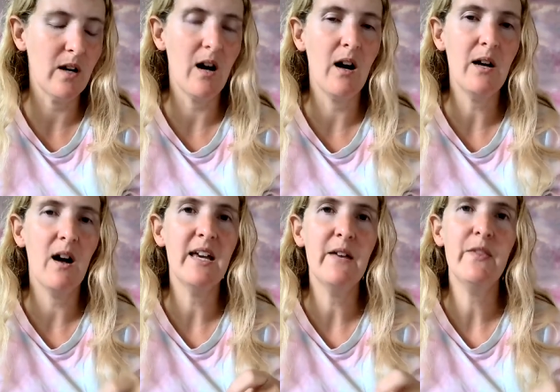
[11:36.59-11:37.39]
I,
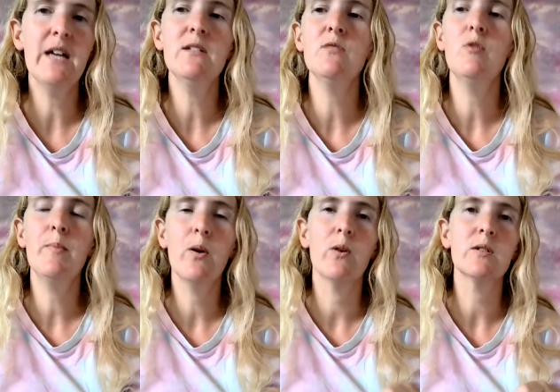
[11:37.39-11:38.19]
I, I if there's a
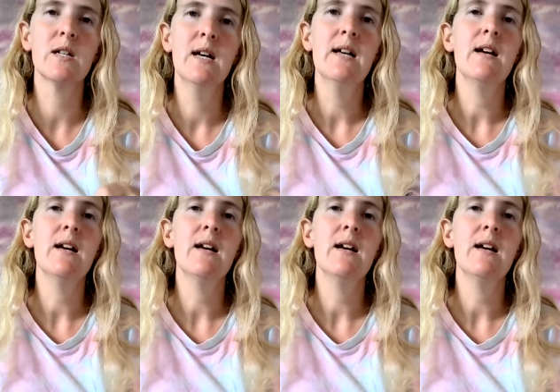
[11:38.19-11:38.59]
report